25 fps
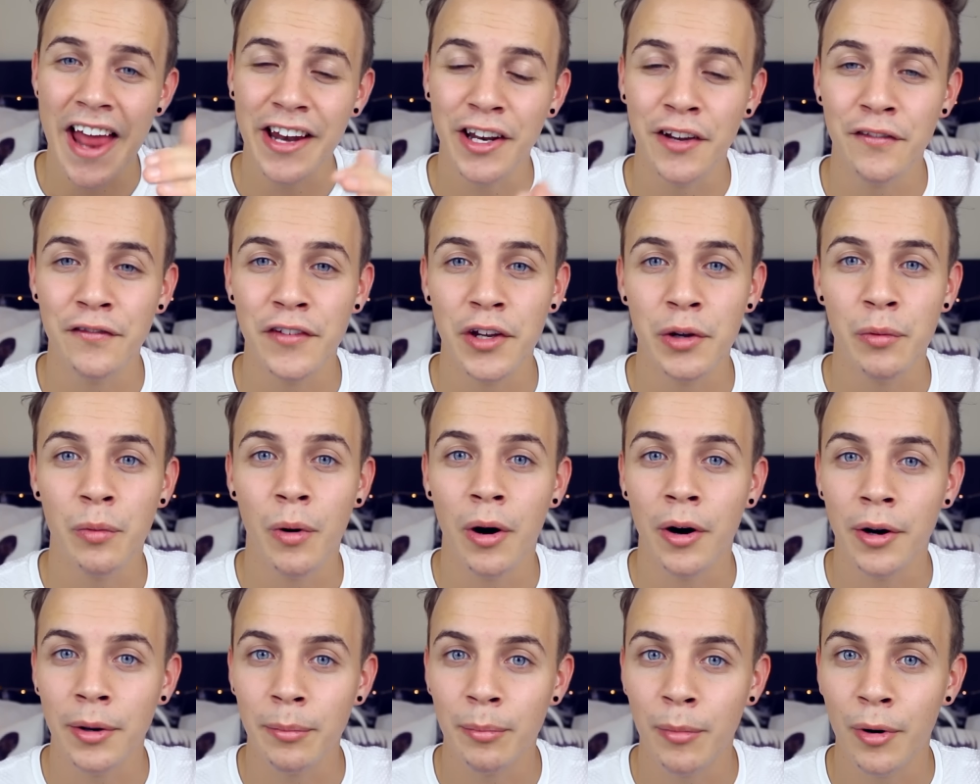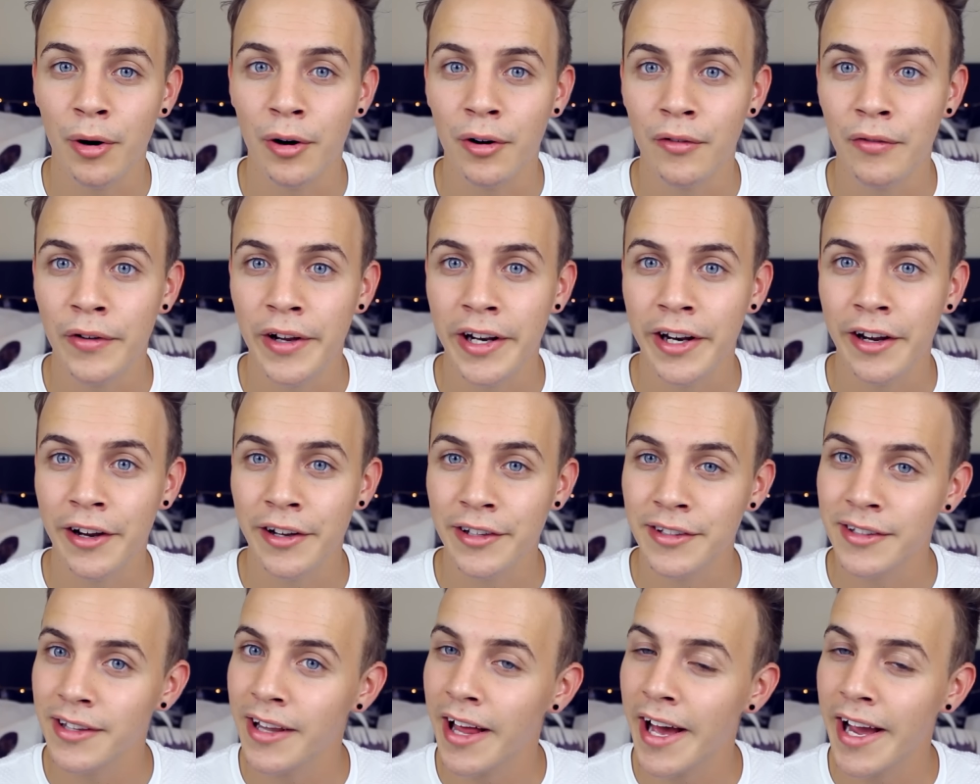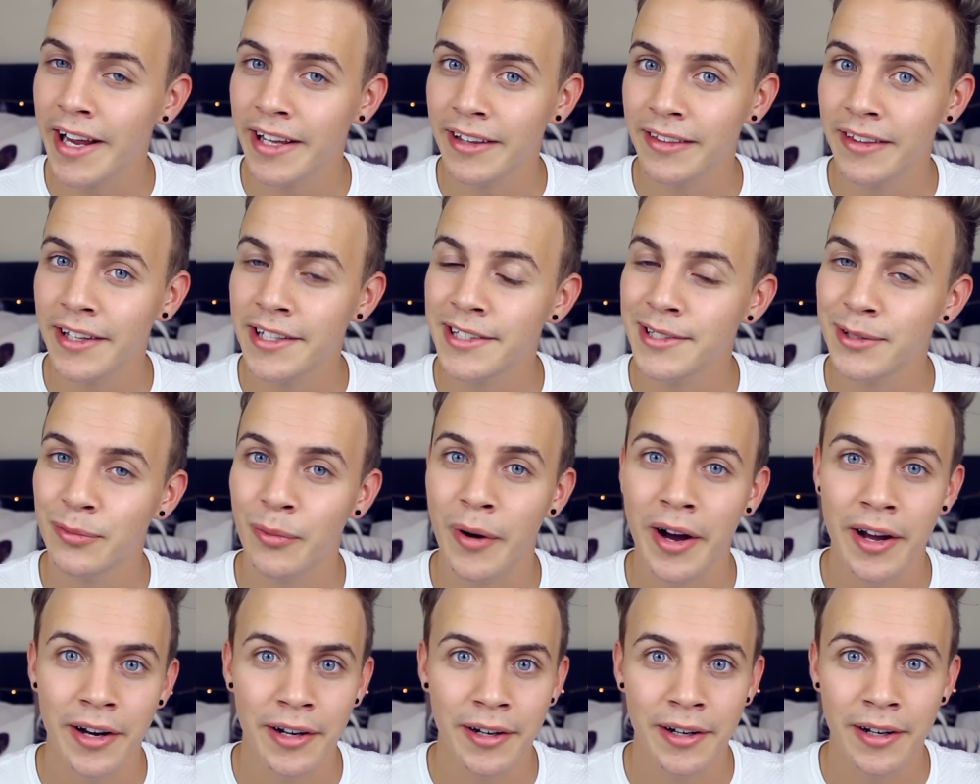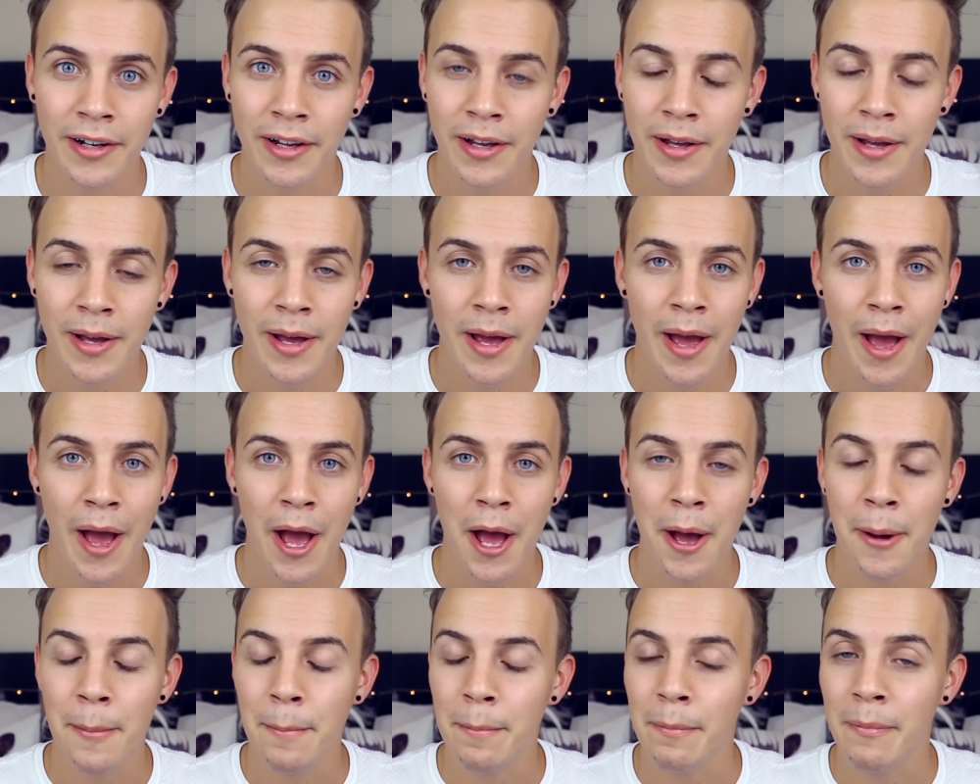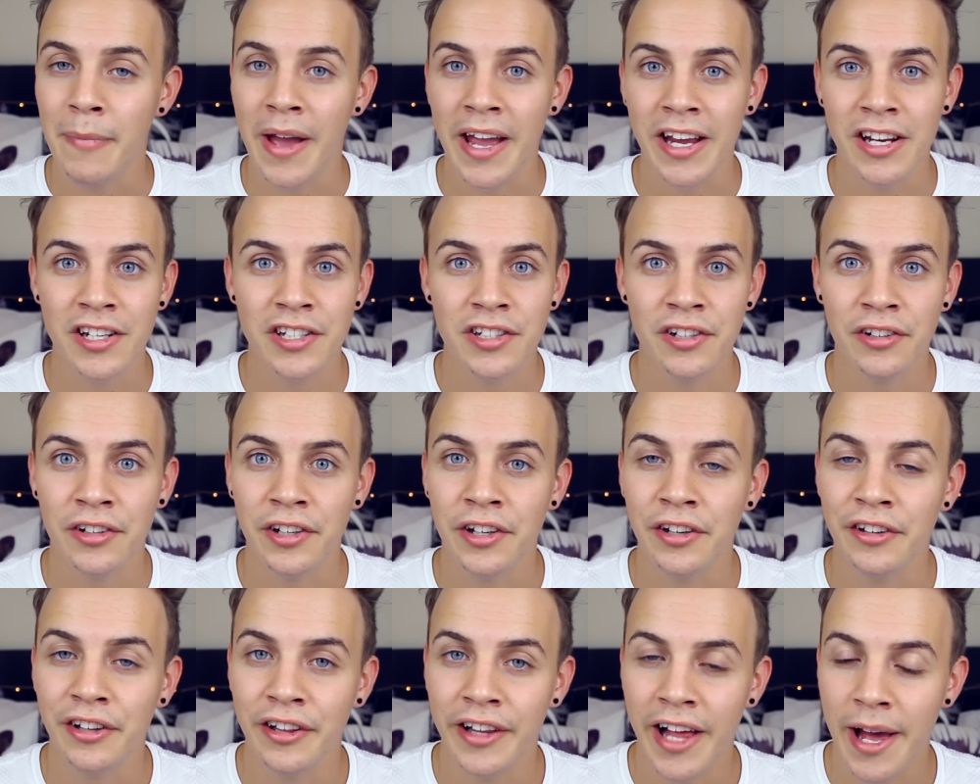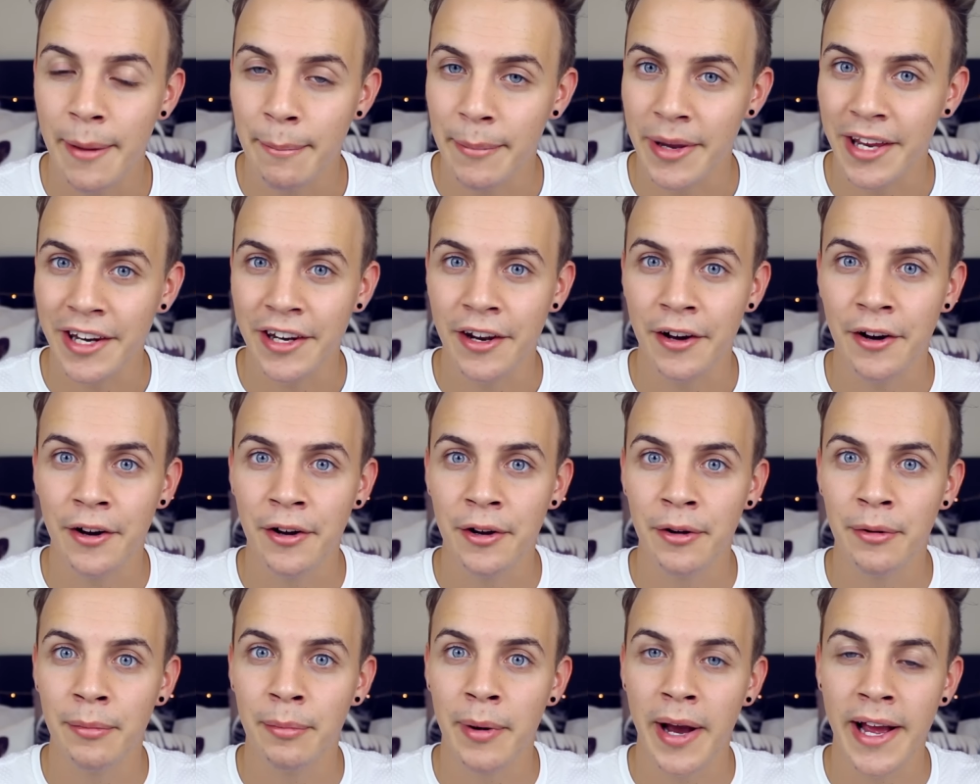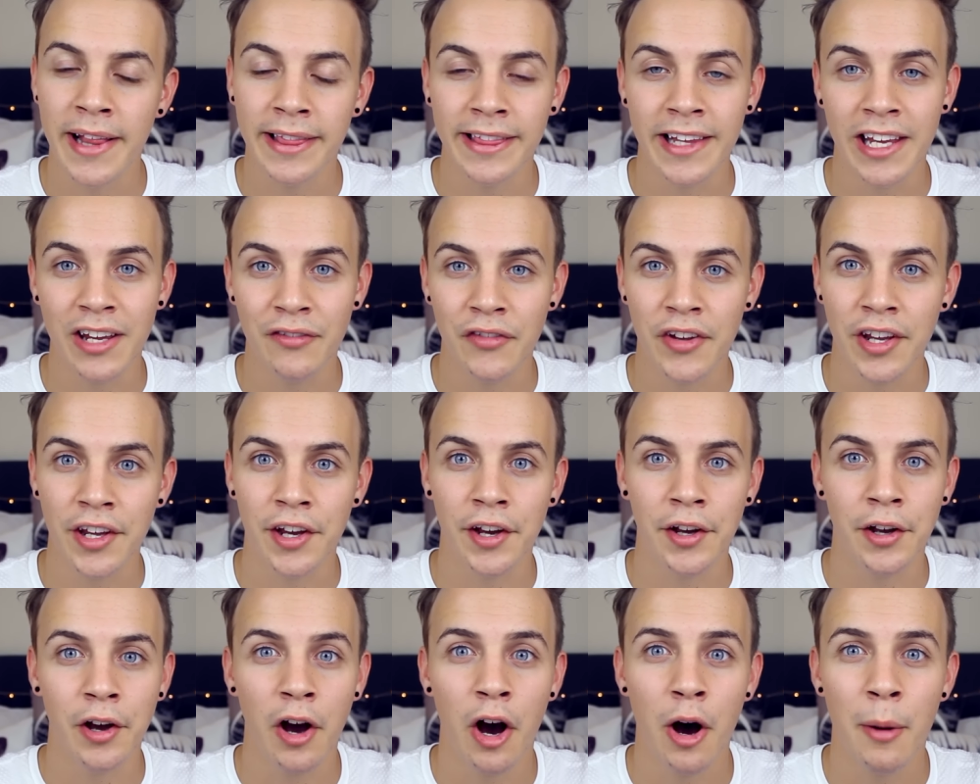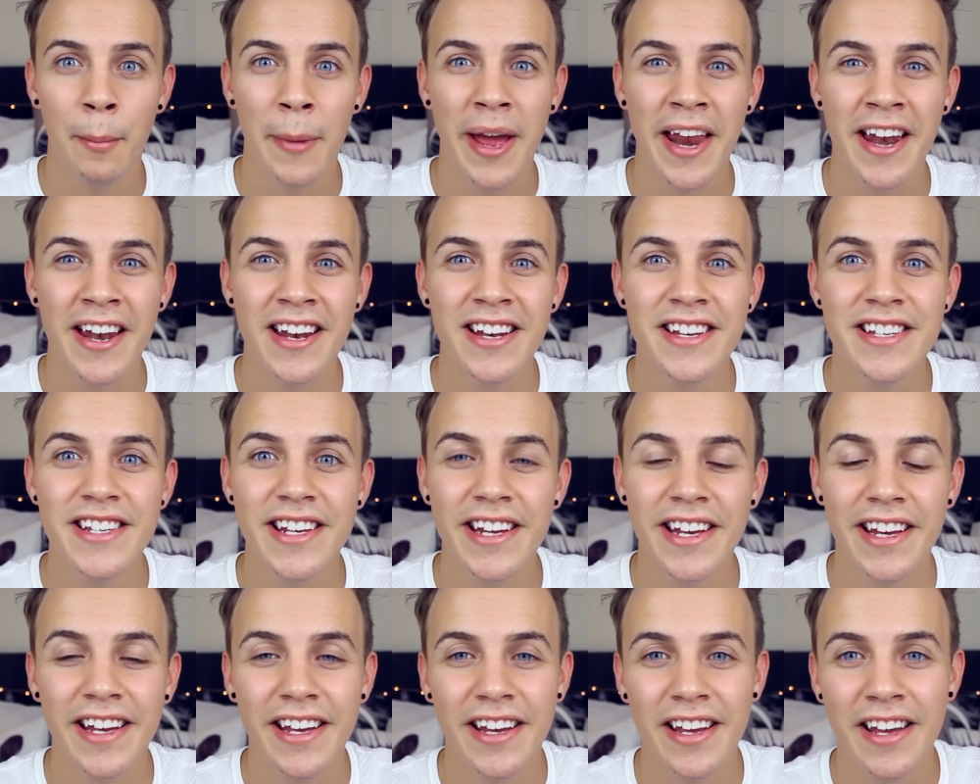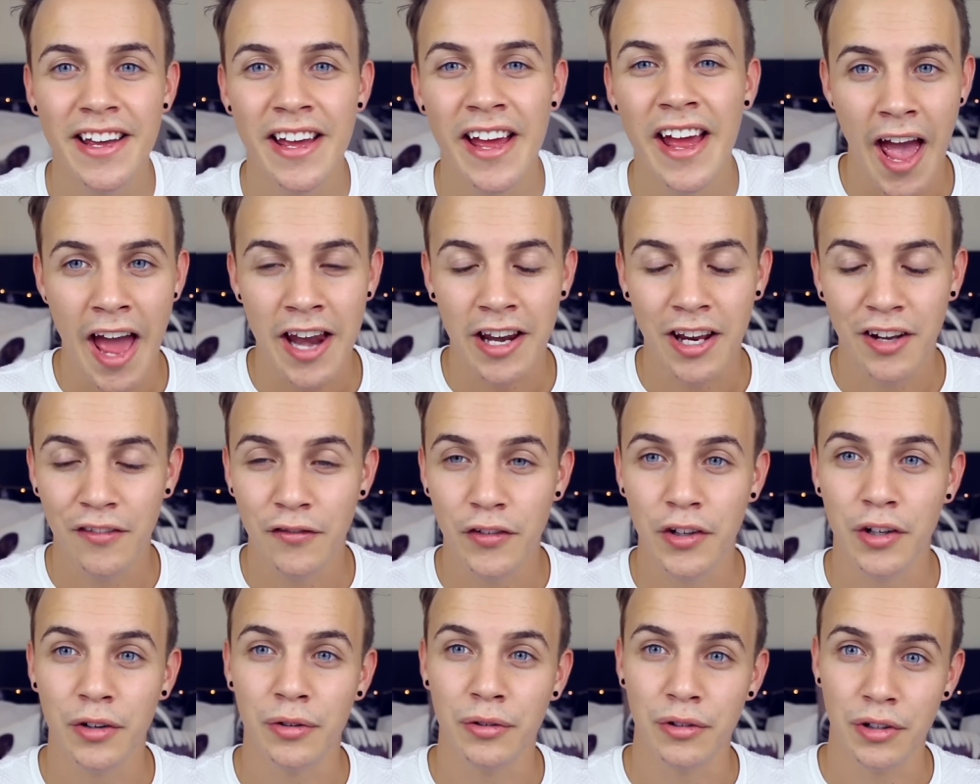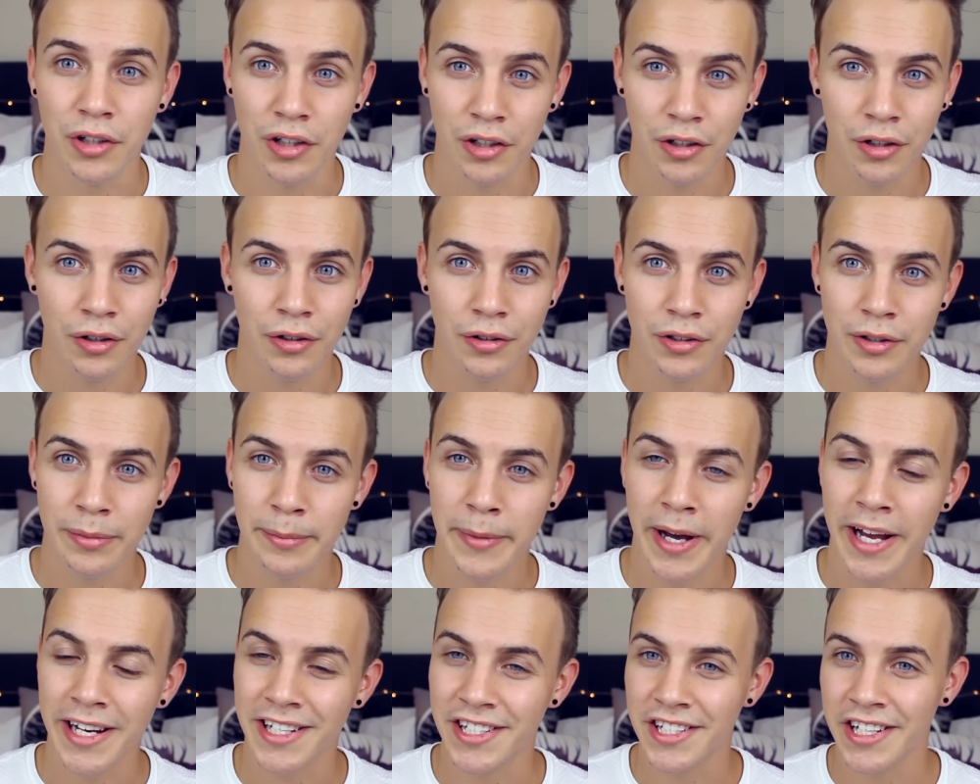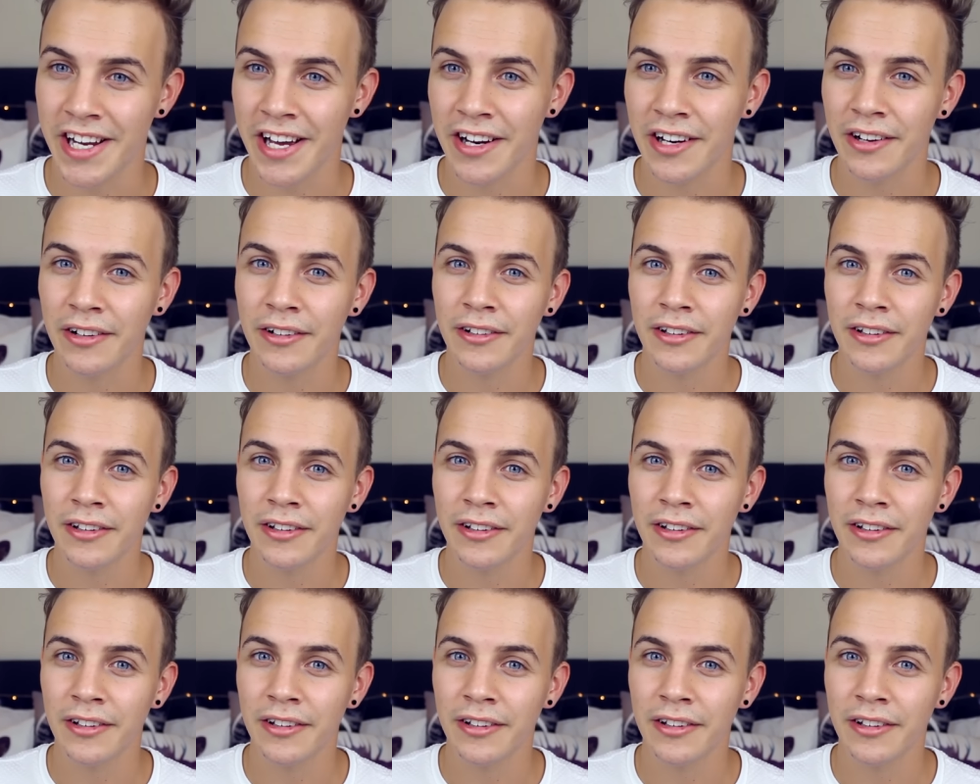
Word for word: And if you want more videos like this one, make sure you let me know by leaving a comment. And if you're new to my channel,